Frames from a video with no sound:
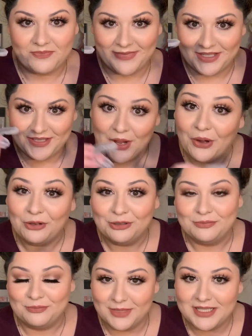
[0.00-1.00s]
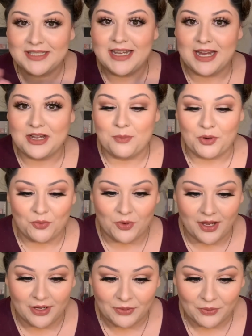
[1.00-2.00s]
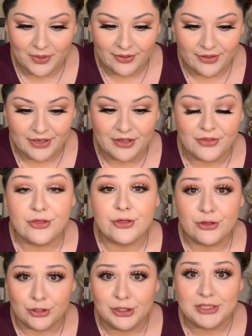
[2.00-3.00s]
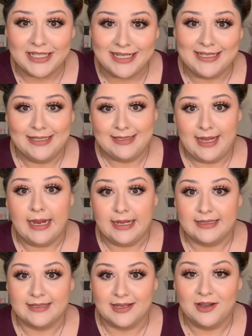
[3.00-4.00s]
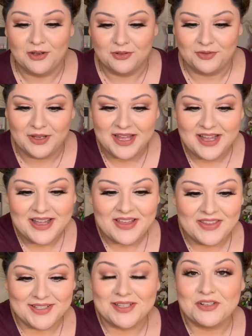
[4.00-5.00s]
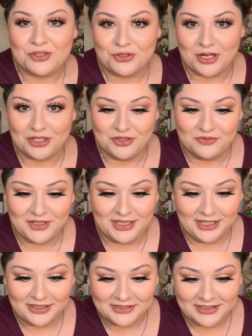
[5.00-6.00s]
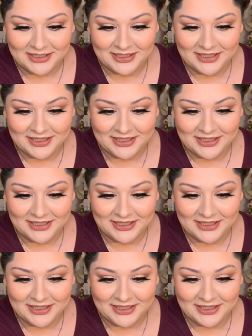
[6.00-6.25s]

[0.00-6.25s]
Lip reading: So mistake number one within 13 seconds of this instruction video.